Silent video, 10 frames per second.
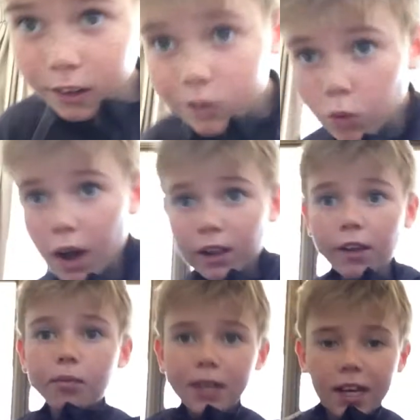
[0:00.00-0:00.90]
guys, while
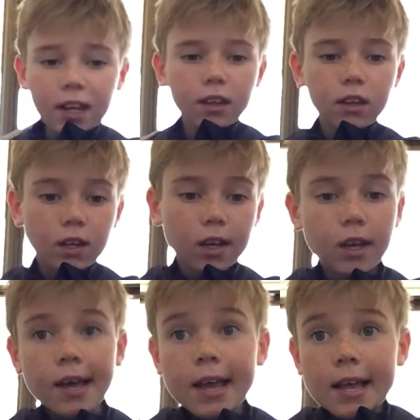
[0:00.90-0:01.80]
I've been at the
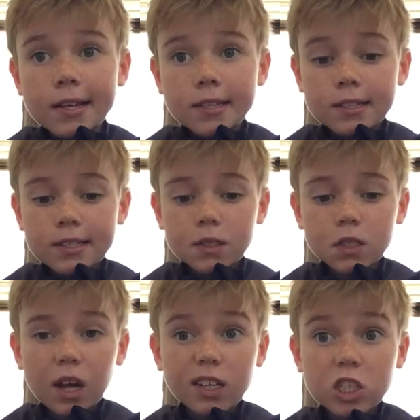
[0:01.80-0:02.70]

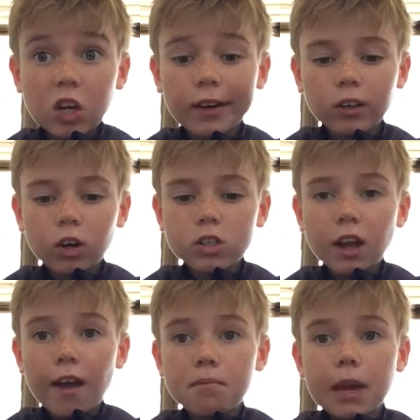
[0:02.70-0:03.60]
Sunshine Coast,
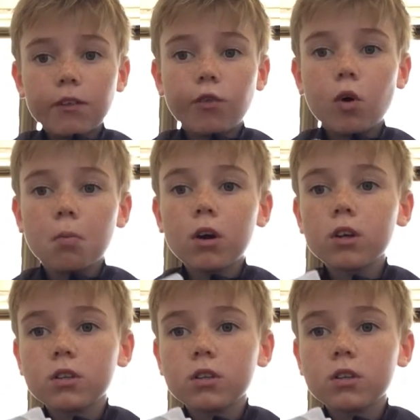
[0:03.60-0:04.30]
I have made 4 books.